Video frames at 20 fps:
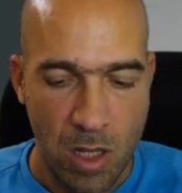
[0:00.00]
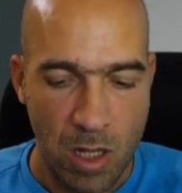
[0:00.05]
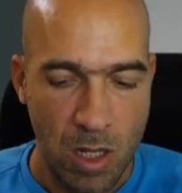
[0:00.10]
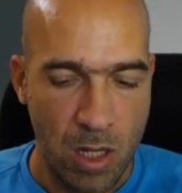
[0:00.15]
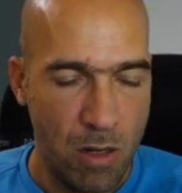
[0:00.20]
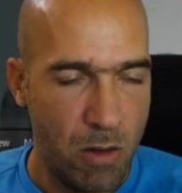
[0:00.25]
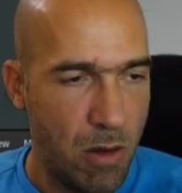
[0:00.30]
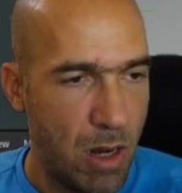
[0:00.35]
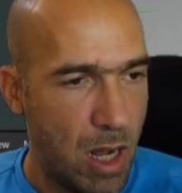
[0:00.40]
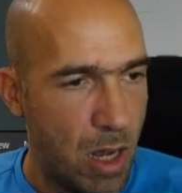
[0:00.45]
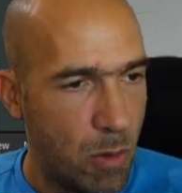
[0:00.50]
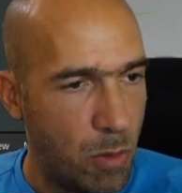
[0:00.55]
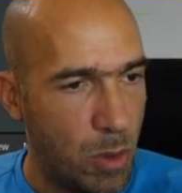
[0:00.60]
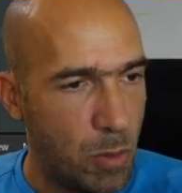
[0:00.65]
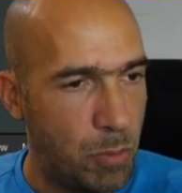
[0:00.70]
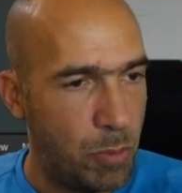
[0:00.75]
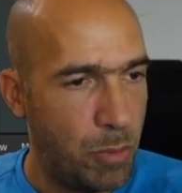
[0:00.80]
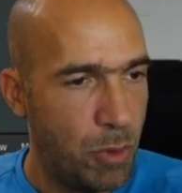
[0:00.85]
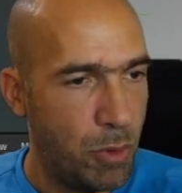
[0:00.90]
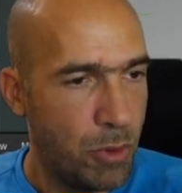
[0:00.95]
Here I
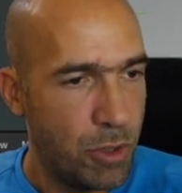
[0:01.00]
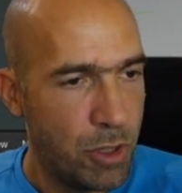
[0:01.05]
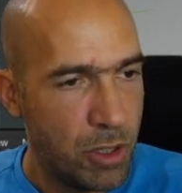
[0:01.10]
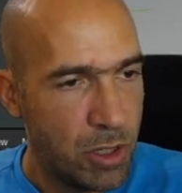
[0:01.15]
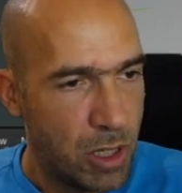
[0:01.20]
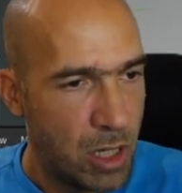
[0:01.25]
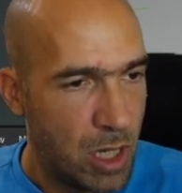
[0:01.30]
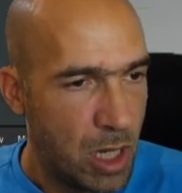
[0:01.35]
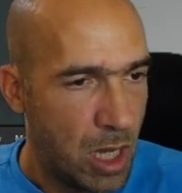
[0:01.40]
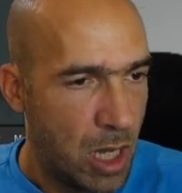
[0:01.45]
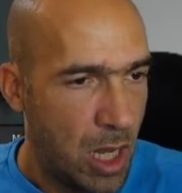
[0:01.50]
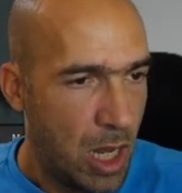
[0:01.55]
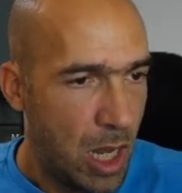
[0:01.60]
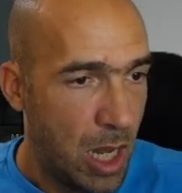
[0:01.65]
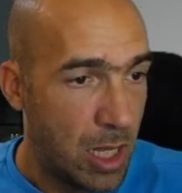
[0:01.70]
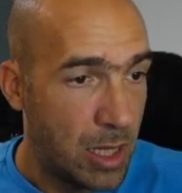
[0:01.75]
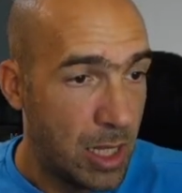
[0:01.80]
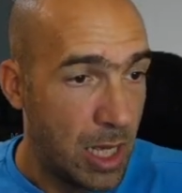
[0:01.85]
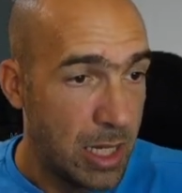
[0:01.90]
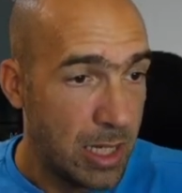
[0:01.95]
will push,
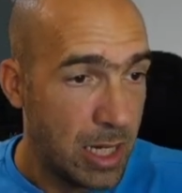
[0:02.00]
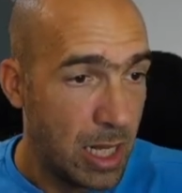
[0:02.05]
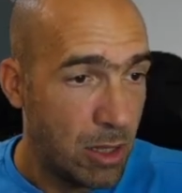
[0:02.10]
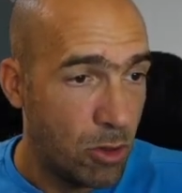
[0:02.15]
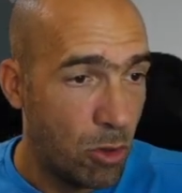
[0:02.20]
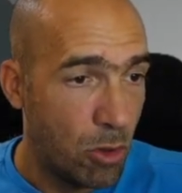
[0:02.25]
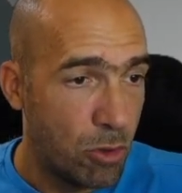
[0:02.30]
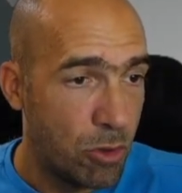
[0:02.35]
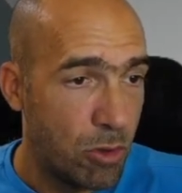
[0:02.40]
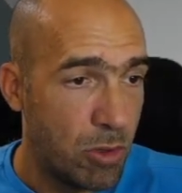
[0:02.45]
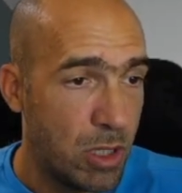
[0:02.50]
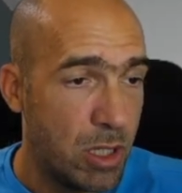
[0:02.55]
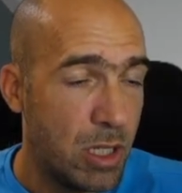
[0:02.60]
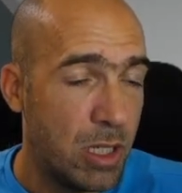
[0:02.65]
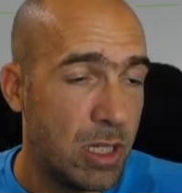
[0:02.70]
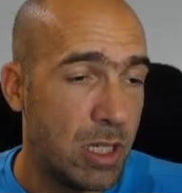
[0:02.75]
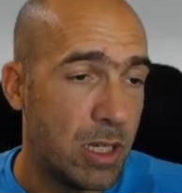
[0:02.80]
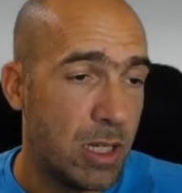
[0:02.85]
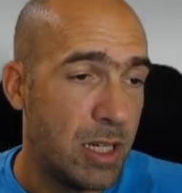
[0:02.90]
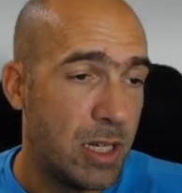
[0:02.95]
and as I told you,
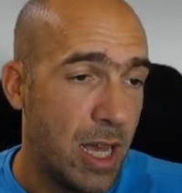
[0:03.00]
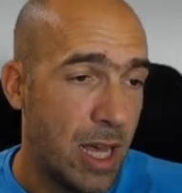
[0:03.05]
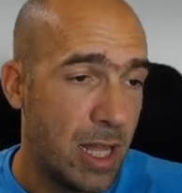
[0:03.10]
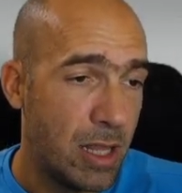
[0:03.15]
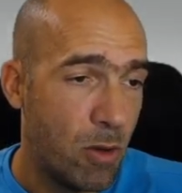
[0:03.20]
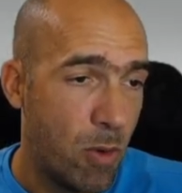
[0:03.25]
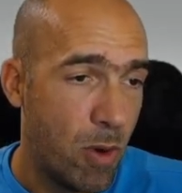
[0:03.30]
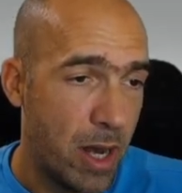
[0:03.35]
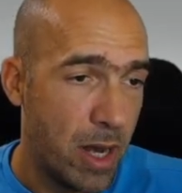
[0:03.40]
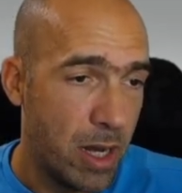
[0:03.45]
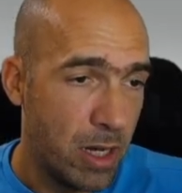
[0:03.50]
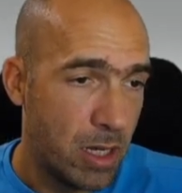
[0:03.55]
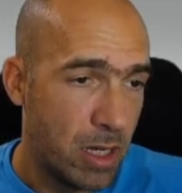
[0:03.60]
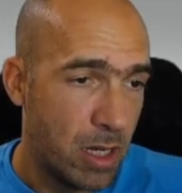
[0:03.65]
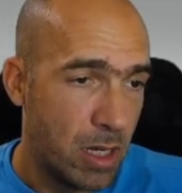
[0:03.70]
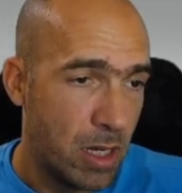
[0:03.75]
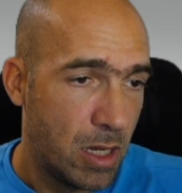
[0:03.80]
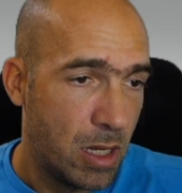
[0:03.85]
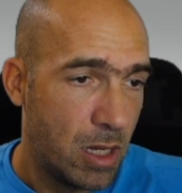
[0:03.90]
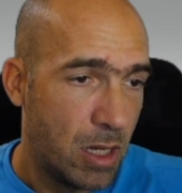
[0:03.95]
this is the other way
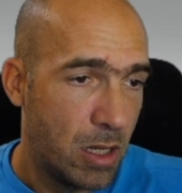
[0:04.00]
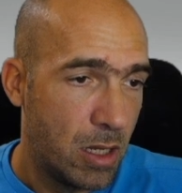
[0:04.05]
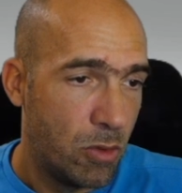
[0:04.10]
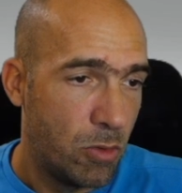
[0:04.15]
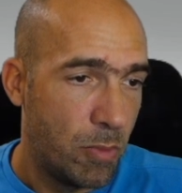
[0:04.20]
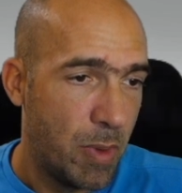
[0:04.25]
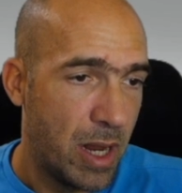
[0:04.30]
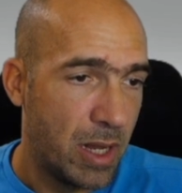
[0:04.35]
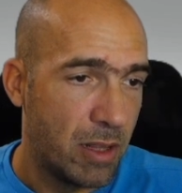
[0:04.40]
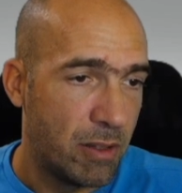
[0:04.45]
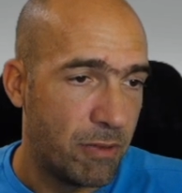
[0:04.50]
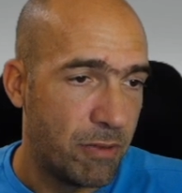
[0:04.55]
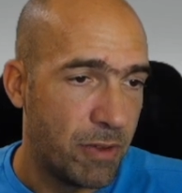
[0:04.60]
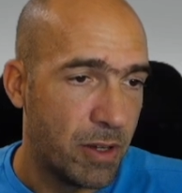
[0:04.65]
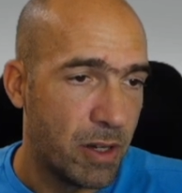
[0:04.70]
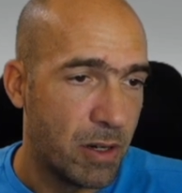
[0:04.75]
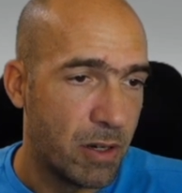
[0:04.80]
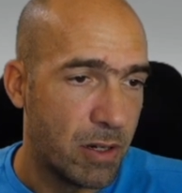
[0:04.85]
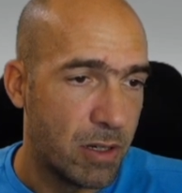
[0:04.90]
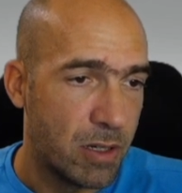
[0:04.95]
to make the
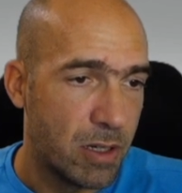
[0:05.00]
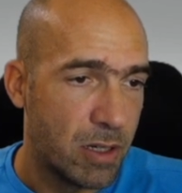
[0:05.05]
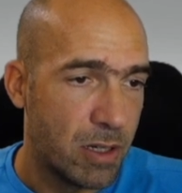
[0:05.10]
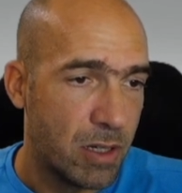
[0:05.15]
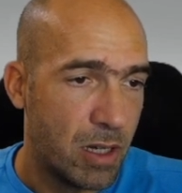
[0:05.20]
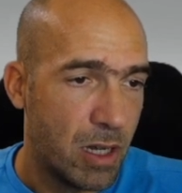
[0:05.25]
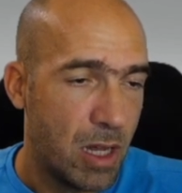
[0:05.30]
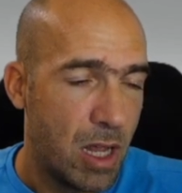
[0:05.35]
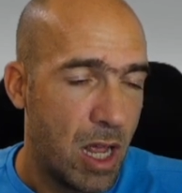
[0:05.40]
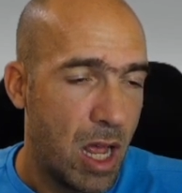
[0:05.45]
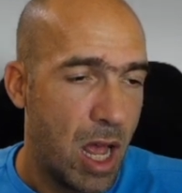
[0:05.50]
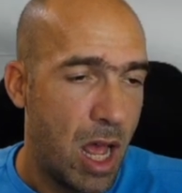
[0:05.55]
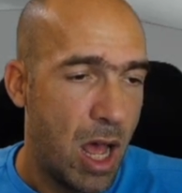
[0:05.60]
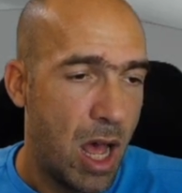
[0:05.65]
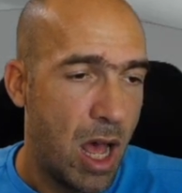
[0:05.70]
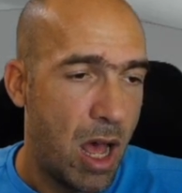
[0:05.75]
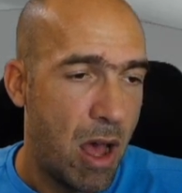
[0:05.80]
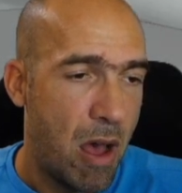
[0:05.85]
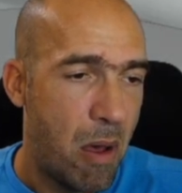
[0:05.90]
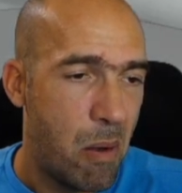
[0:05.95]
fingers.
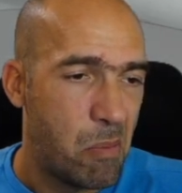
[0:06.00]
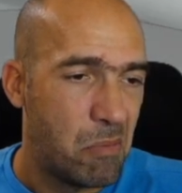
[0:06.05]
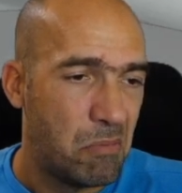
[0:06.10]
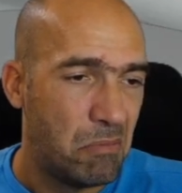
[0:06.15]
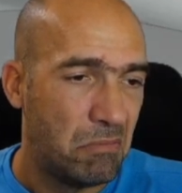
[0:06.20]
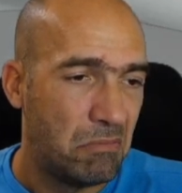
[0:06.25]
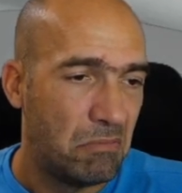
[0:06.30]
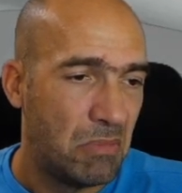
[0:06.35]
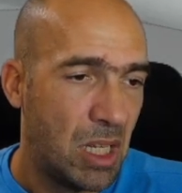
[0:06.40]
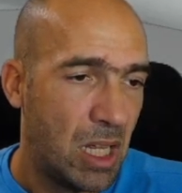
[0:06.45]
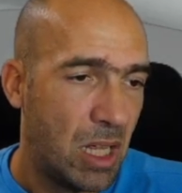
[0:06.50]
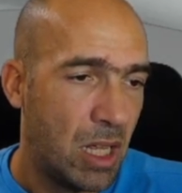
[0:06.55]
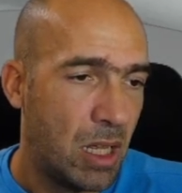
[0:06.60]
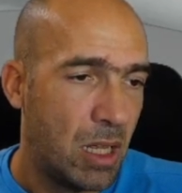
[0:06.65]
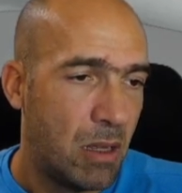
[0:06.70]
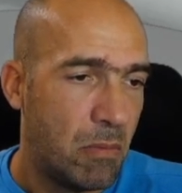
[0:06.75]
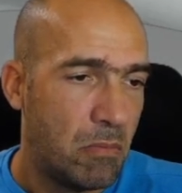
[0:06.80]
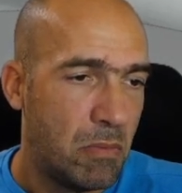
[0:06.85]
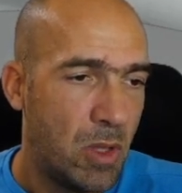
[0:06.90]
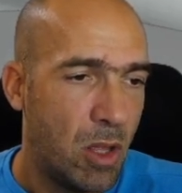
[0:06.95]

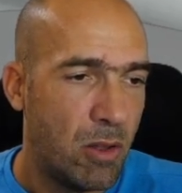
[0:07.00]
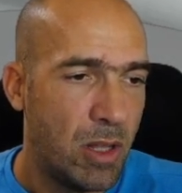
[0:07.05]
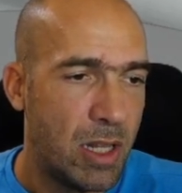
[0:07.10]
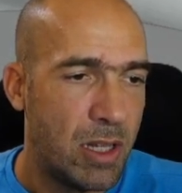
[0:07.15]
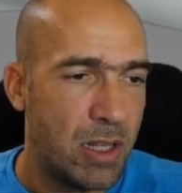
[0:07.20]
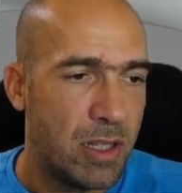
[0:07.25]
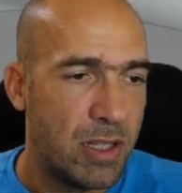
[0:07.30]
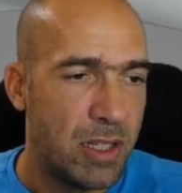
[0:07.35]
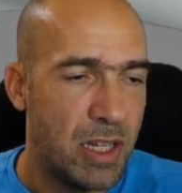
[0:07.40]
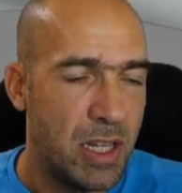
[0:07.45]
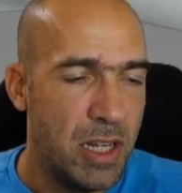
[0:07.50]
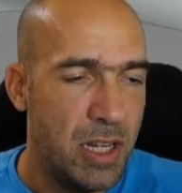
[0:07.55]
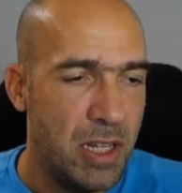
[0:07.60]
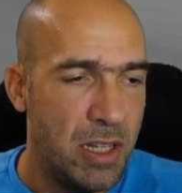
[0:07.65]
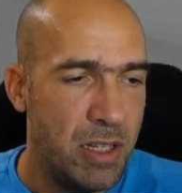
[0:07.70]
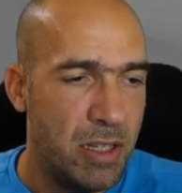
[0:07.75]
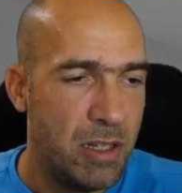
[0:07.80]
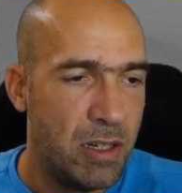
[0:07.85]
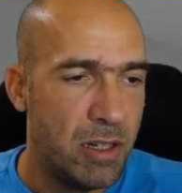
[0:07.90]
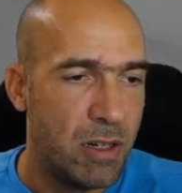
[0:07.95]
Not that it's
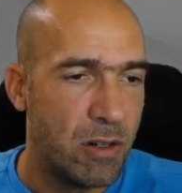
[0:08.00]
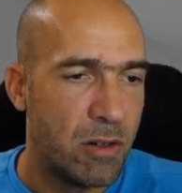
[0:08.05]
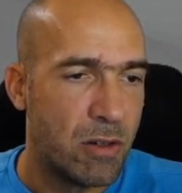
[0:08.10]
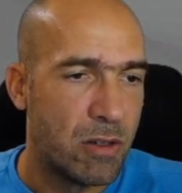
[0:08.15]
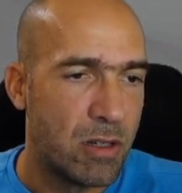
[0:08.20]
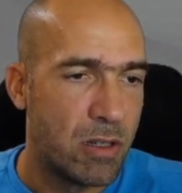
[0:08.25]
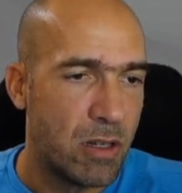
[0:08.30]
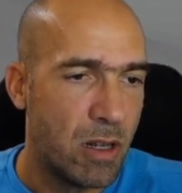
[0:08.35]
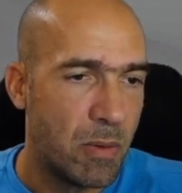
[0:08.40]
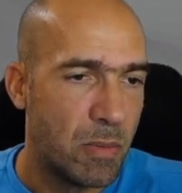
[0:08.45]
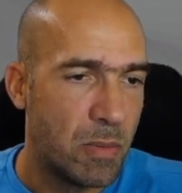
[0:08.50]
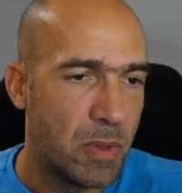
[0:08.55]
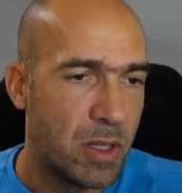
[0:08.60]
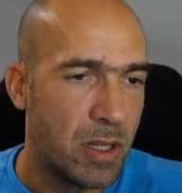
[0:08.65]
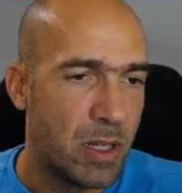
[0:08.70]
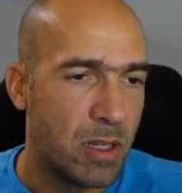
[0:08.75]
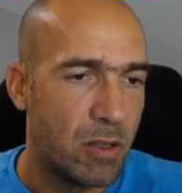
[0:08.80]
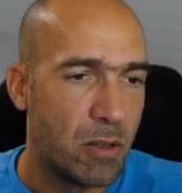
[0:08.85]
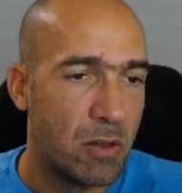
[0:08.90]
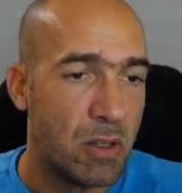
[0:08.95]
easier or
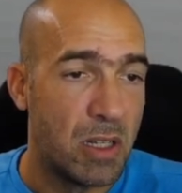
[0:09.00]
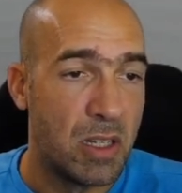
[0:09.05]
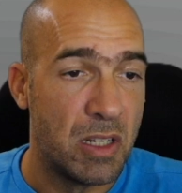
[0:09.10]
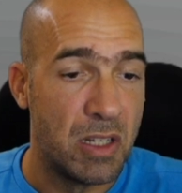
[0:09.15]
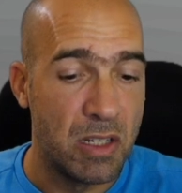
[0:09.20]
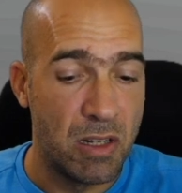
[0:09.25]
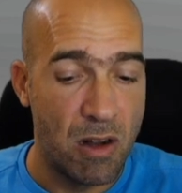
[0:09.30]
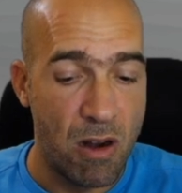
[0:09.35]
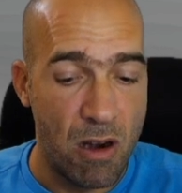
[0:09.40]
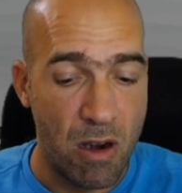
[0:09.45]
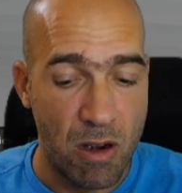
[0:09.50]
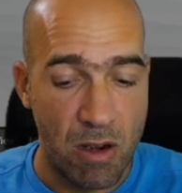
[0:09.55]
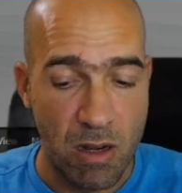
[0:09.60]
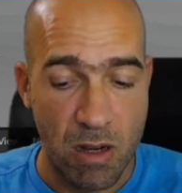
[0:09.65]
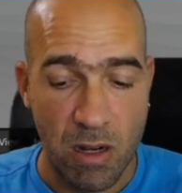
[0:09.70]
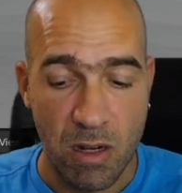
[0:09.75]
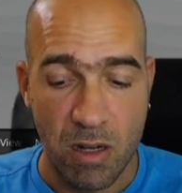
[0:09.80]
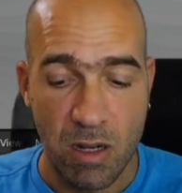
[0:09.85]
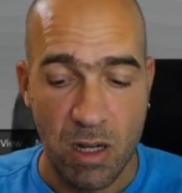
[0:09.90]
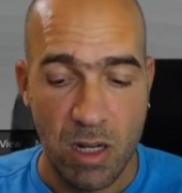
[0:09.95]
something, not that it's
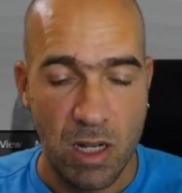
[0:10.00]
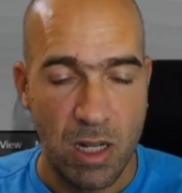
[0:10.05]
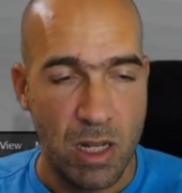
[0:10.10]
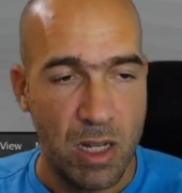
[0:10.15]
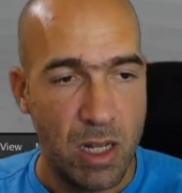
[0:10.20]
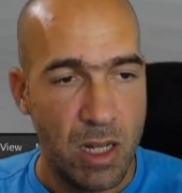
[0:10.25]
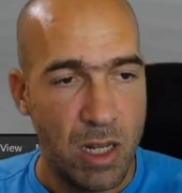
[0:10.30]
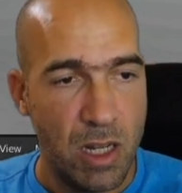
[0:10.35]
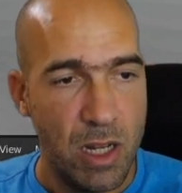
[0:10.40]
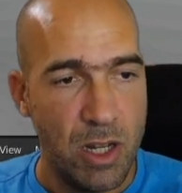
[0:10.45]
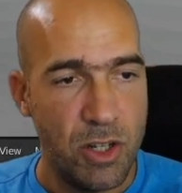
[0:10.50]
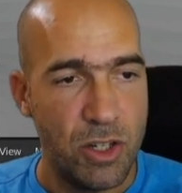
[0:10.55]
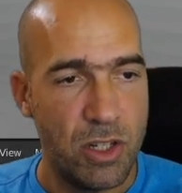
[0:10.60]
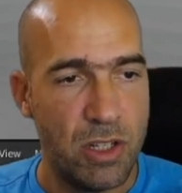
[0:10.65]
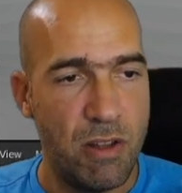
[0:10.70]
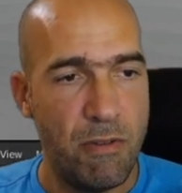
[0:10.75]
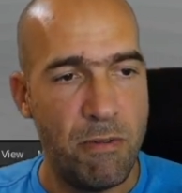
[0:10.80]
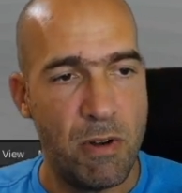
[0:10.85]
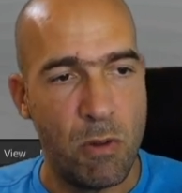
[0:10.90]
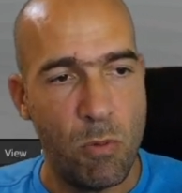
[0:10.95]
harder, it's
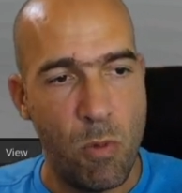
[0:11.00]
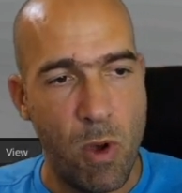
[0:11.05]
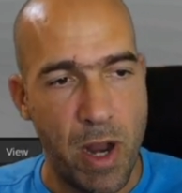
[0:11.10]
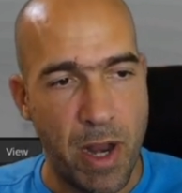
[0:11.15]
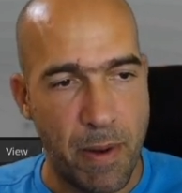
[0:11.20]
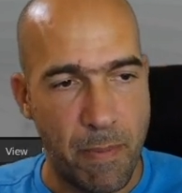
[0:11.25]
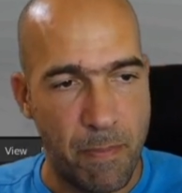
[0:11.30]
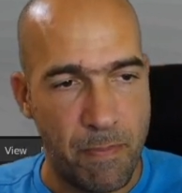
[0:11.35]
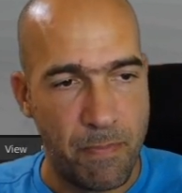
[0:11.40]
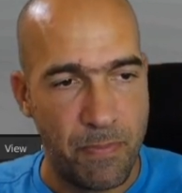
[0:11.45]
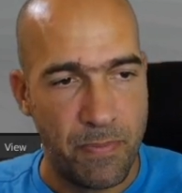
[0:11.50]
just different way.